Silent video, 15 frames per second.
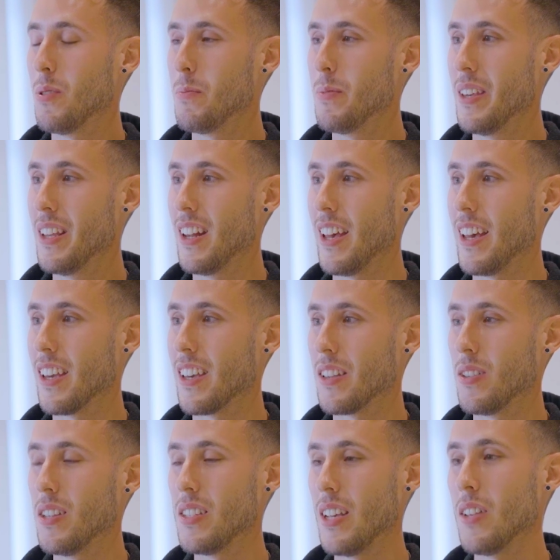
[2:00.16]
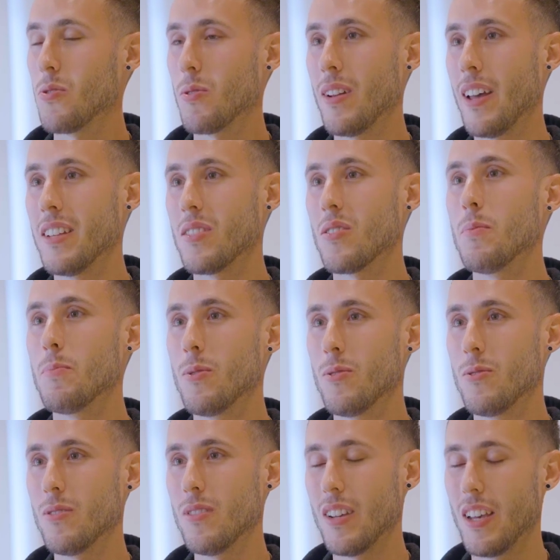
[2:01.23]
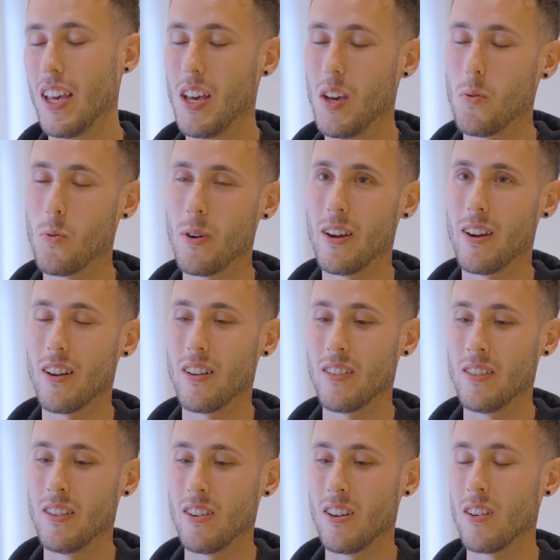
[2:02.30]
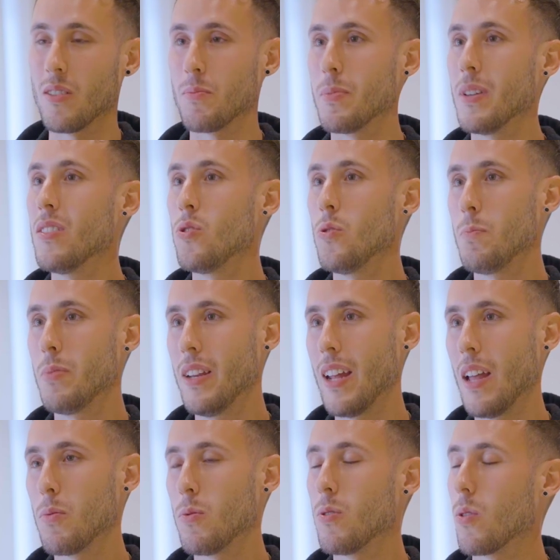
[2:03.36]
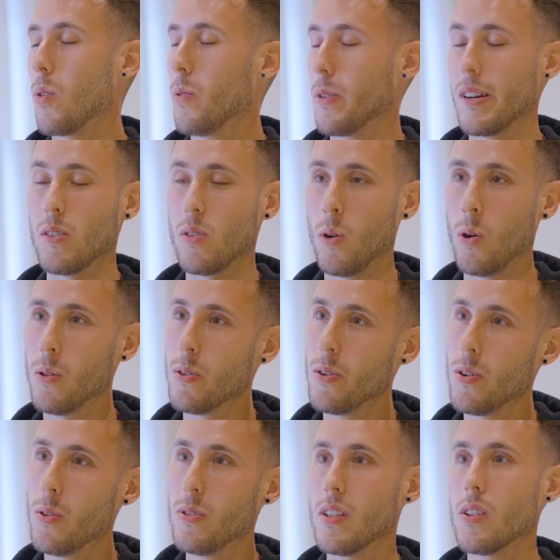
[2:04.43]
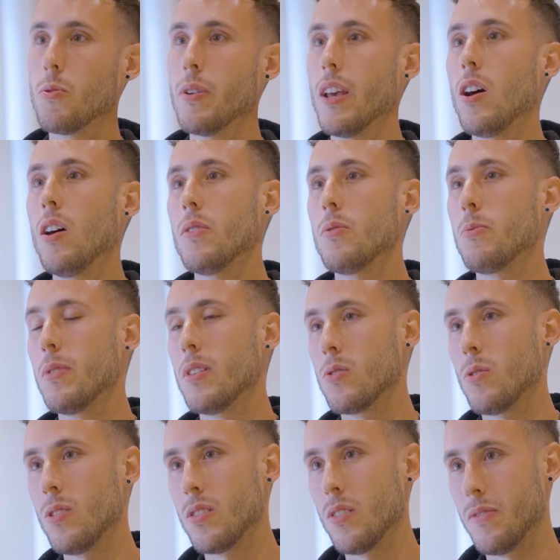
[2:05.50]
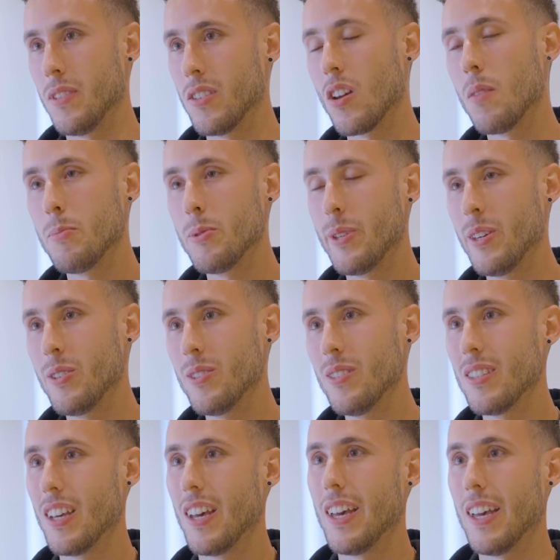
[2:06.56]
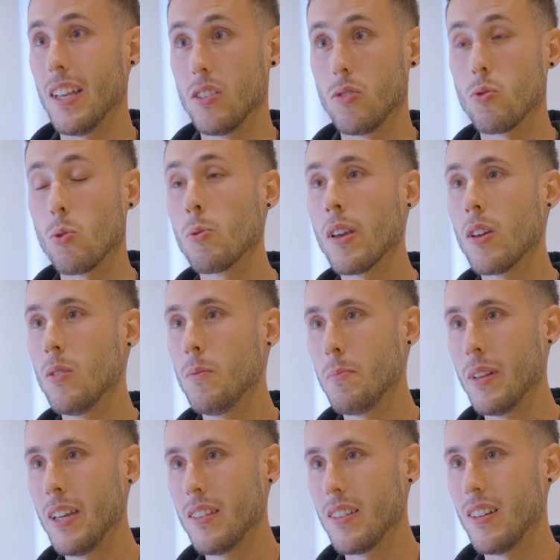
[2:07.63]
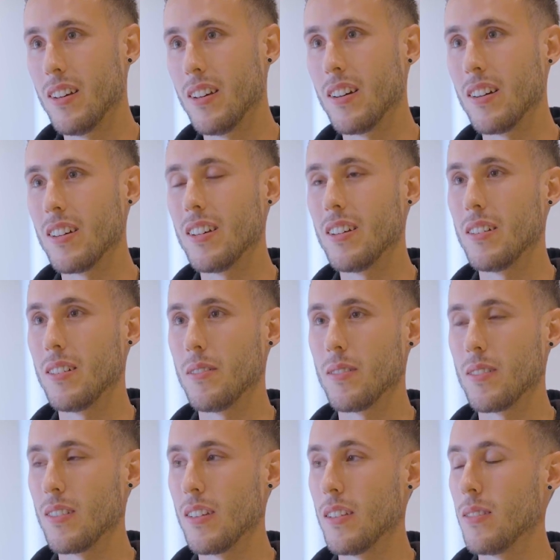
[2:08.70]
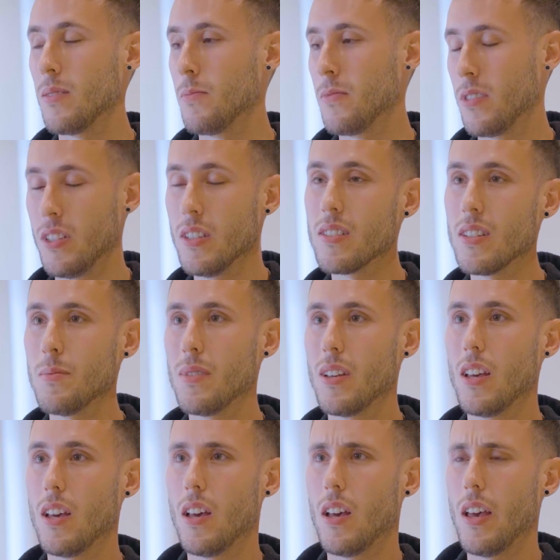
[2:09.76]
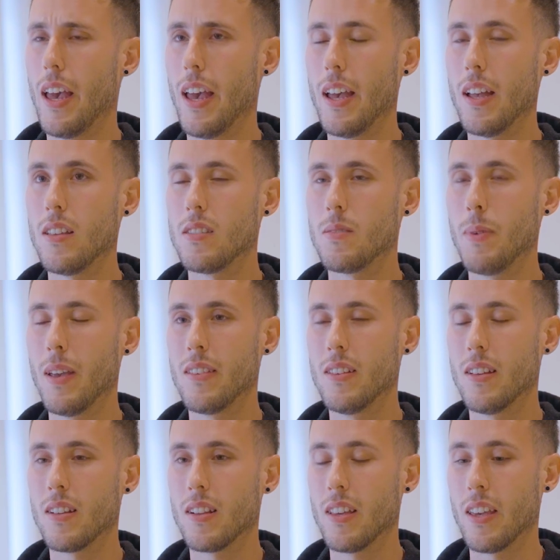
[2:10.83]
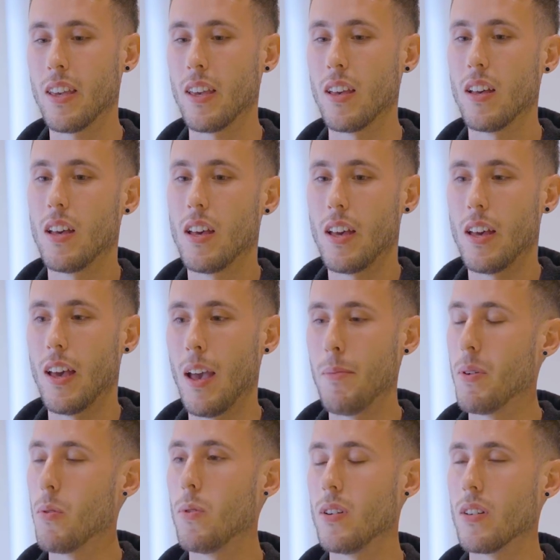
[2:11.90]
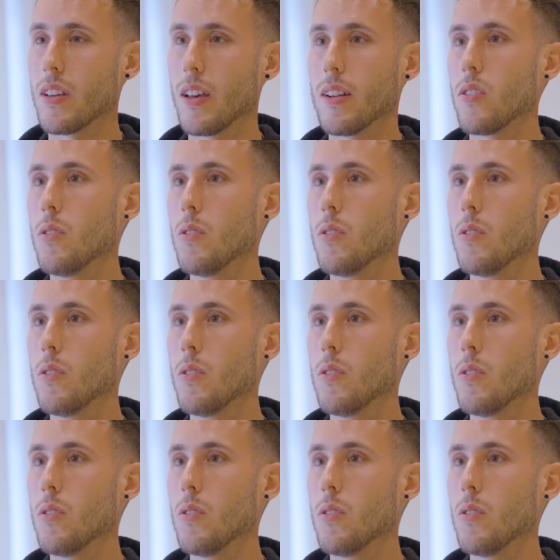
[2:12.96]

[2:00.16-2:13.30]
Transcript: will be like a decentralized computer where there are a P2P network where all the nodes agree on the results of these computations. It's a Turing complete system, and basically everyone can